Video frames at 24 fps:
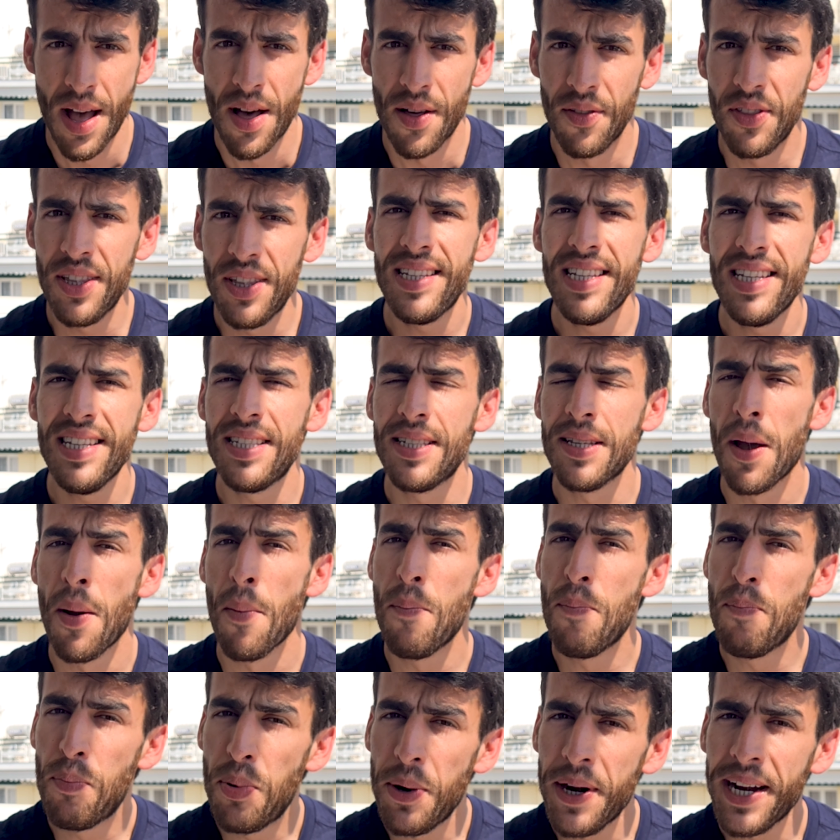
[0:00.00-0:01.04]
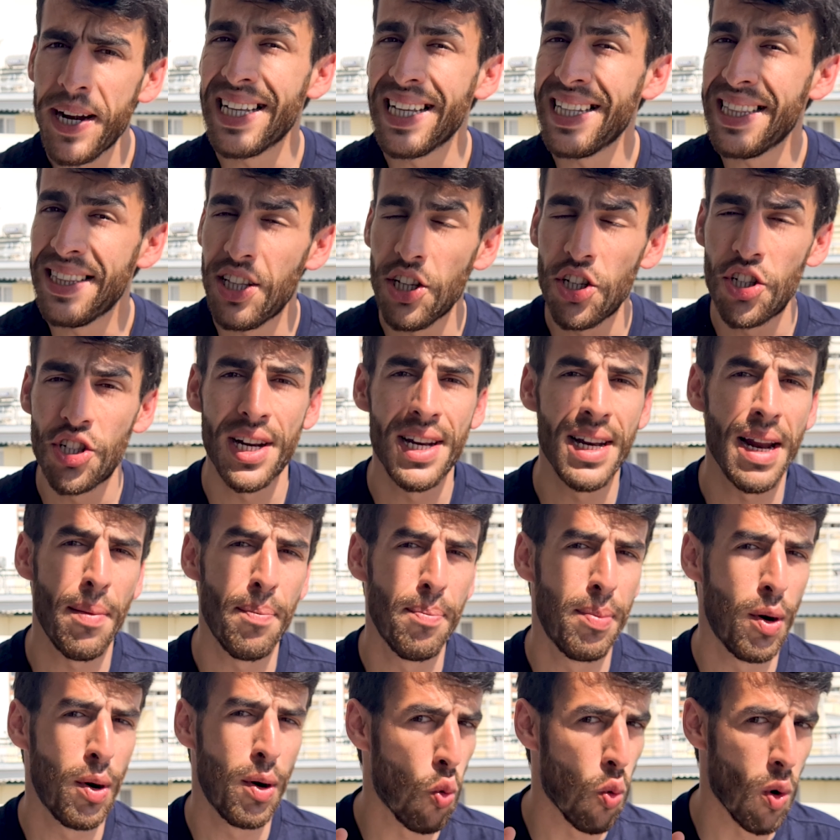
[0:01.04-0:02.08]
This is precondition
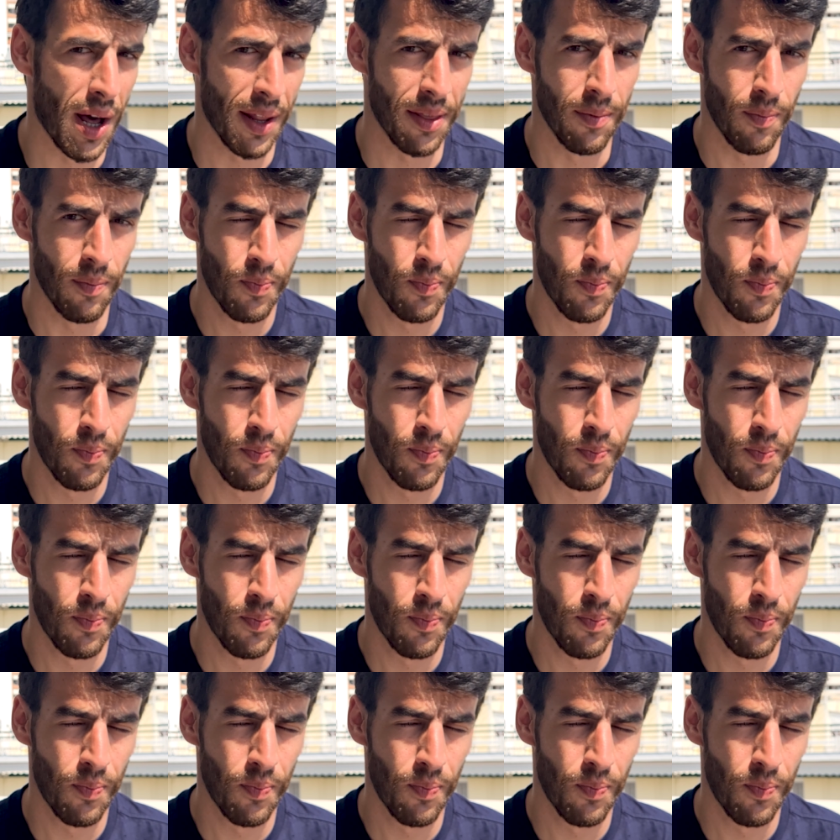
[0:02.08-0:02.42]
number 1.